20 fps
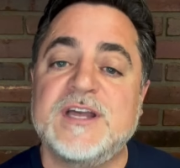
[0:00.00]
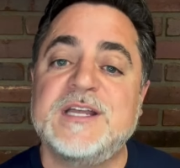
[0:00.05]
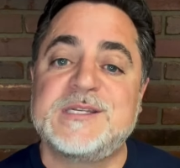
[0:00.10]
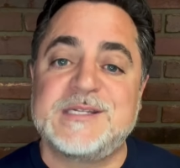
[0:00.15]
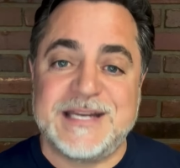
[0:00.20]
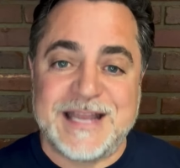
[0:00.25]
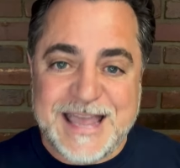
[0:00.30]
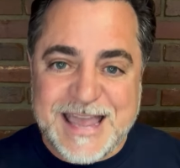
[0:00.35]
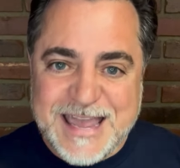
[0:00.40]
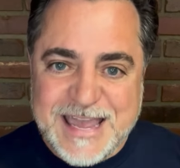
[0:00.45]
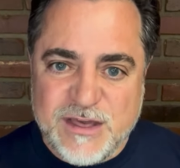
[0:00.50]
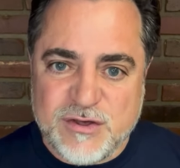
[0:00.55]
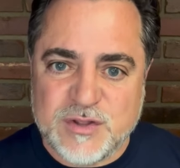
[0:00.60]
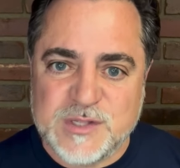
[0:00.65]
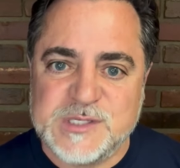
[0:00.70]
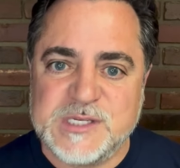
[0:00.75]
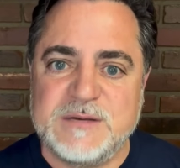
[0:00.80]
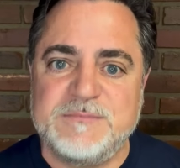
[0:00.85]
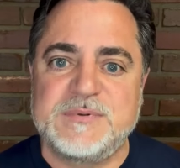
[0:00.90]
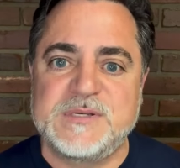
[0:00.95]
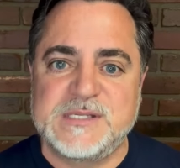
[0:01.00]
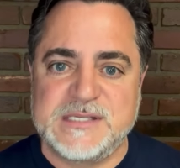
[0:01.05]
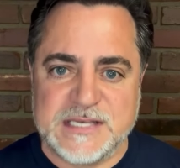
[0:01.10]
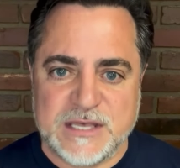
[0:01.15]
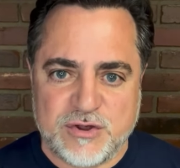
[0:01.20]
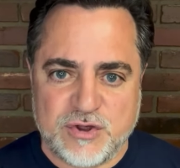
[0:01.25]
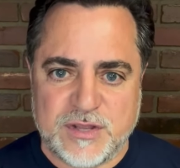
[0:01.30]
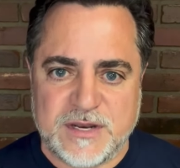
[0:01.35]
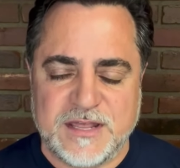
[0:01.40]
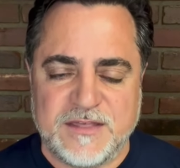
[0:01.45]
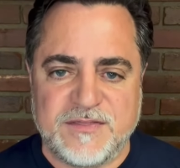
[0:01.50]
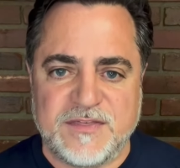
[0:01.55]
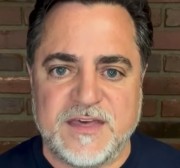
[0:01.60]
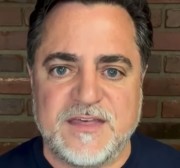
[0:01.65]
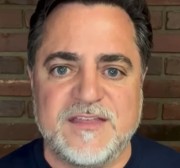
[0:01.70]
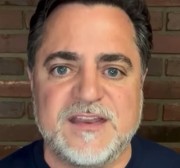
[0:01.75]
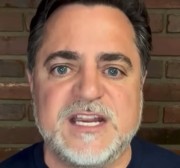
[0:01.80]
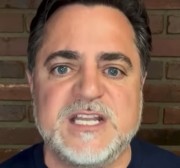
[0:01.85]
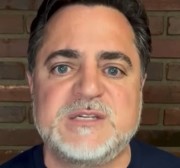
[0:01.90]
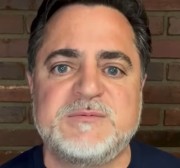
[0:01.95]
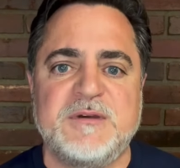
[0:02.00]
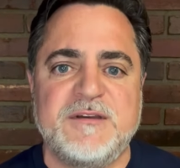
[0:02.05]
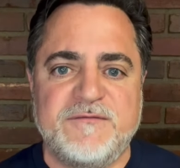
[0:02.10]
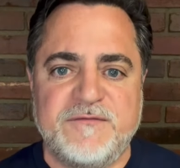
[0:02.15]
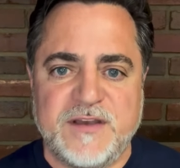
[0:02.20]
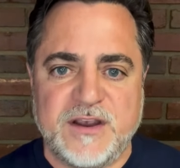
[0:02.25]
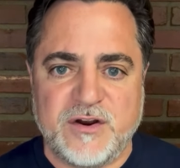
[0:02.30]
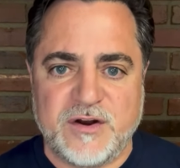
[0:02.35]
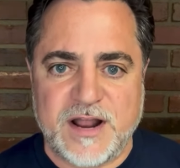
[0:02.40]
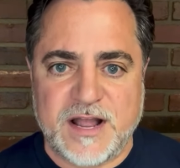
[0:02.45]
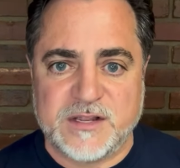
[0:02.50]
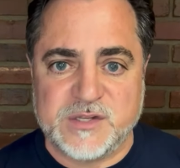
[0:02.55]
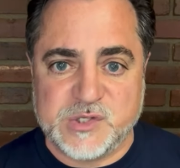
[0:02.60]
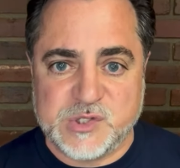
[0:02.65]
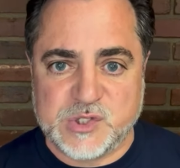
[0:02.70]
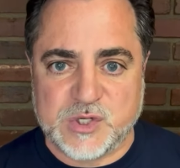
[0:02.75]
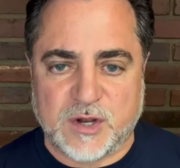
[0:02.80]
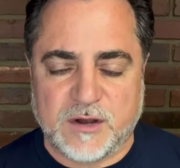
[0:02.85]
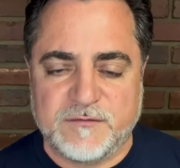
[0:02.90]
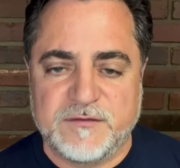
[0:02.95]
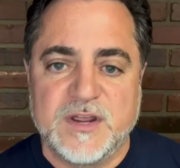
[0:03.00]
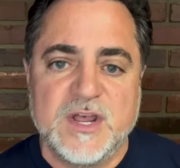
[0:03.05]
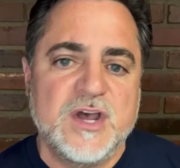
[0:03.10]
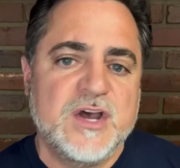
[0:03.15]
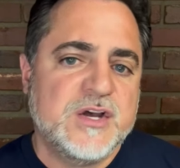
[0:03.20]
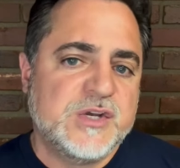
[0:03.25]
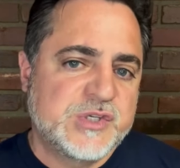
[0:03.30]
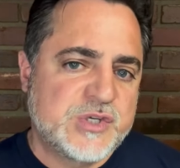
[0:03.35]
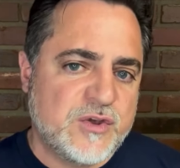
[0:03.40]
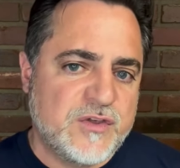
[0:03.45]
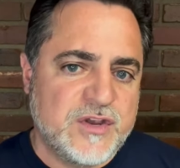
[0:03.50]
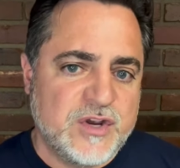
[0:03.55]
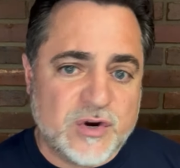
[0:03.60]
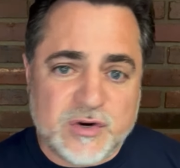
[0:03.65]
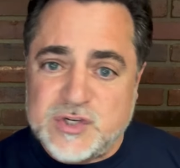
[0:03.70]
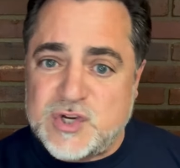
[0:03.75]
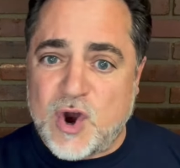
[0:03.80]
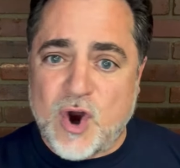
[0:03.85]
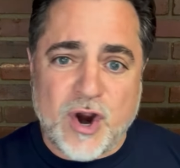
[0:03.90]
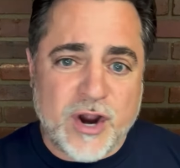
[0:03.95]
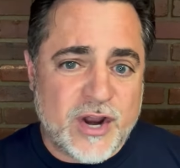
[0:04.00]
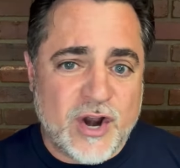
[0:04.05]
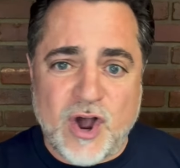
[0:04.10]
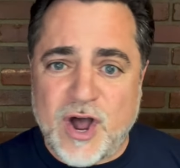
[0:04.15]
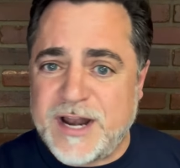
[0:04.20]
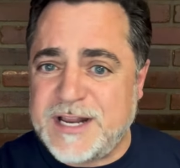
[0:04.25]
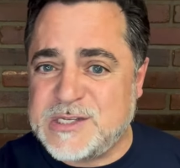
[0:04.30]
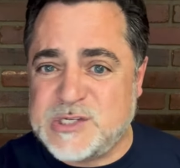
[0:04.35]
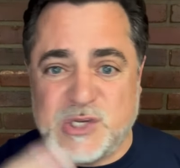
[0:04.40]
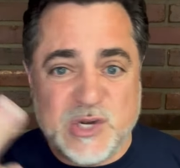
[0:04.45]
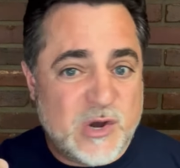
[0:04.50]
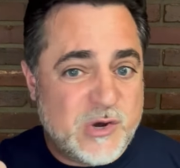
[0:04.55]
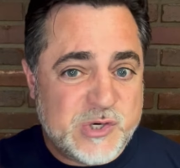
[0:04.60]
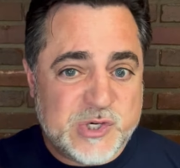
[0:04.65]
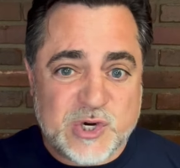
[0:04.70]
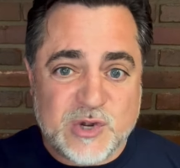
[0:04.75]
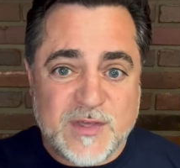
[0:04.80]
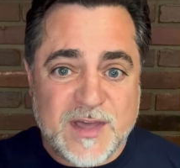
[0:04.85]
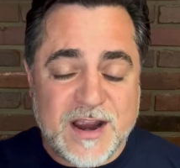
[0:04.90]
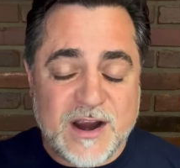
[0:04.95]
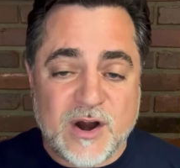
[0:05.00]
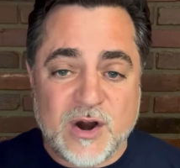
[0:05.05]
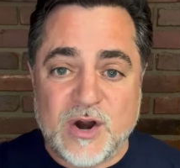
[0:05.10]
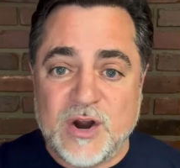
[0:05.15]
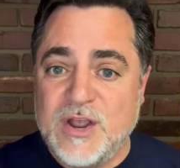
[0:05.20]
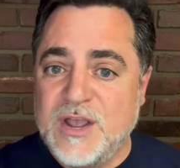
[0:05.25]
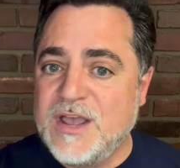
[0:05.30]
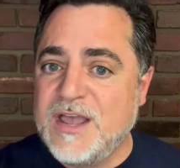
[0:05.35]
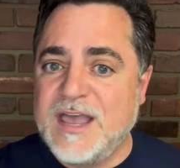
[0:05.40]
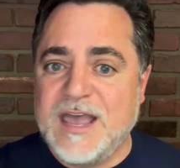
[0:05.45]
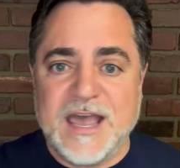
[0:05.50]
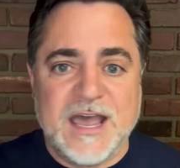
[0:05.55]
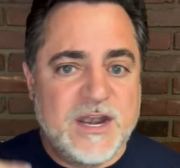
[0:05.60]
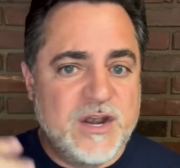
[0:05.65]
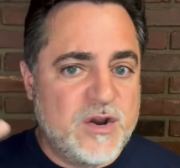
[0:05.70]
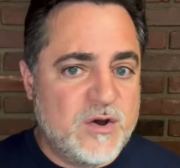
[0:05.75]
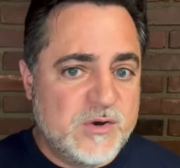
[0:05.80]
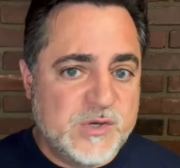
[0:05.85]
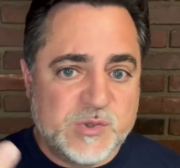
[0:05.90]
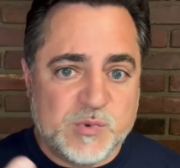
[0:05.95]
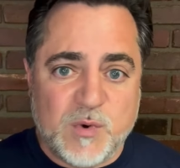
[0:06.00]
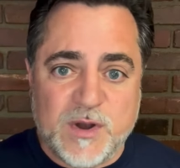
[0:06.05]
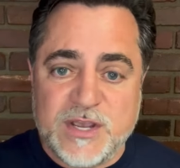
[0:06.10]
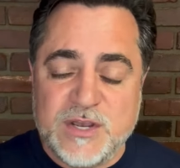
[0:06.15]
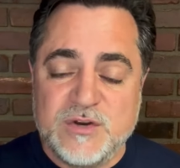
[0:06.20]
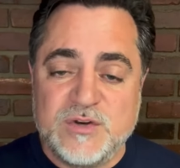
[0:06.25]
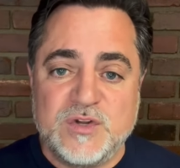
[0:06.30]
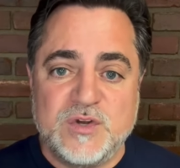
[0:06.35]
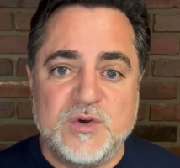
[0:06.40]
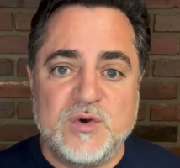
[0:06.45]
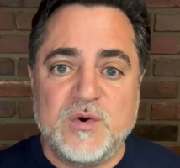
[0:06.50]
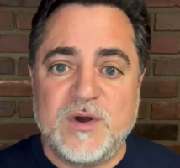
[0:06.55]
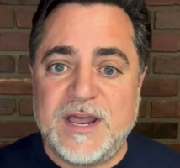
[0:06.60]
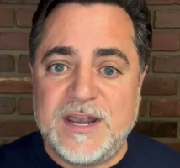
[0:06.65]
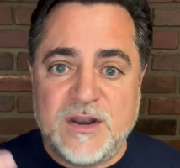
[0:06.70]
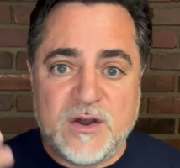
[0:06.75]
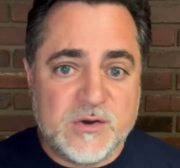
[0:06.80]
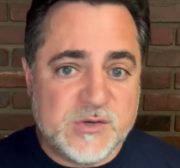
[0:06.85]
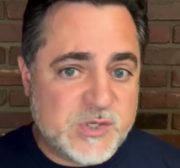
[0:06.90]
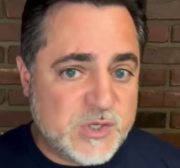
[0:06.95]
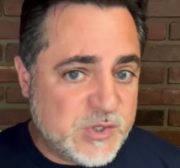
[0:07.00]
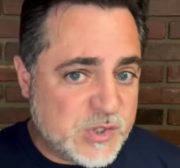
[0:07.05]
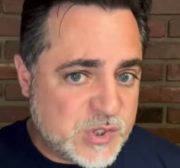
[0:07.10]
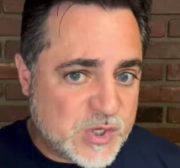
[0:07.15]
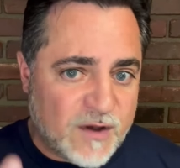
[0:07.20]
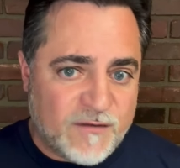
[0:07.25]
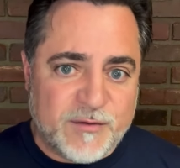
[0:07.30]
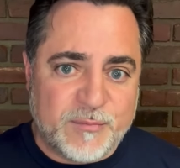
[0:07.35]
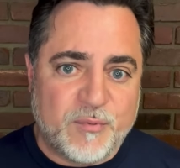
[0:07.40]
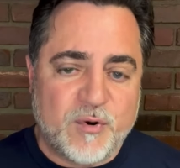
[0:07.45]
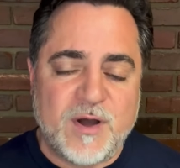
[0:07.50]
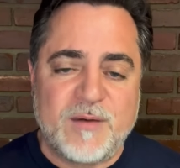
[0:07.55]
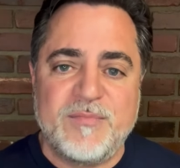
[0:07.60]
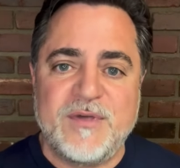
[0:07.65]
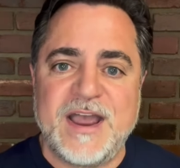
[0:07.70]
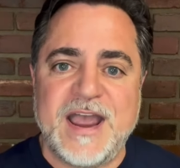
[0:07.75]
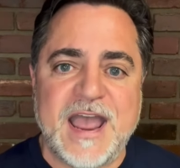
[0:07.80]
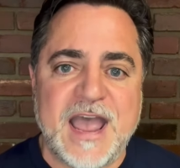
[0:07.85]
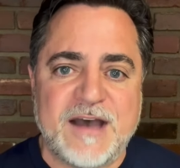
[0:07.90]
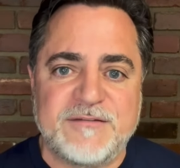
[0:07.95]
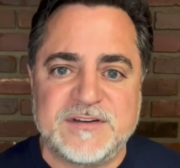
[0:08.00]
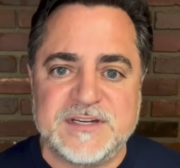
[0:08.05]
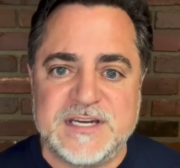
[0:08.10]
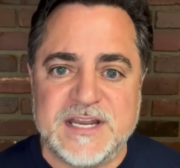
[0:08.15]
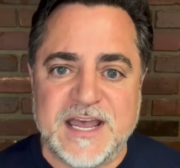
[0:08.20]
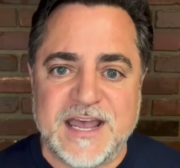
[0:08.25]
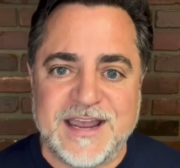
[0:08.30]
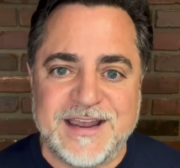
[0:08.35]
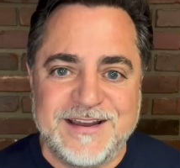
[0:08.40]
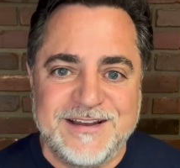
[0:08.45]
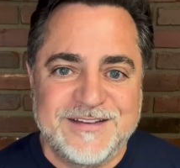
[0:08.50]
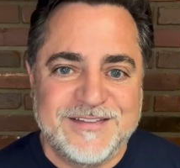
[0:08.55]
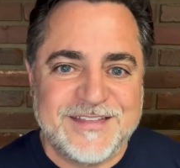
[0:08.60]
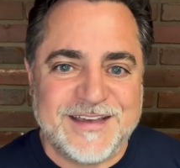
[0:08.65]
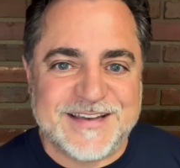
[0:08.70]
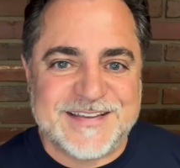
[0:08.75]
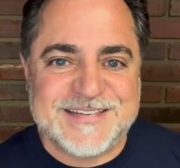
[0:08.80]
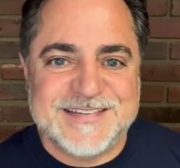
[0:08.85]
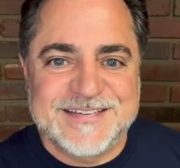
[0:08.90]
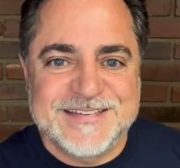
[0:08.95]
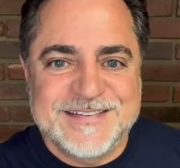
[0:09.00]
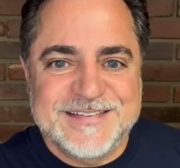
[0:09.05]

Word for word: It's an agency positioning thing that needs to be figured out and solved so that your target audience knows you're there and knows what you do and knows you solve the problem they have today. Thanks.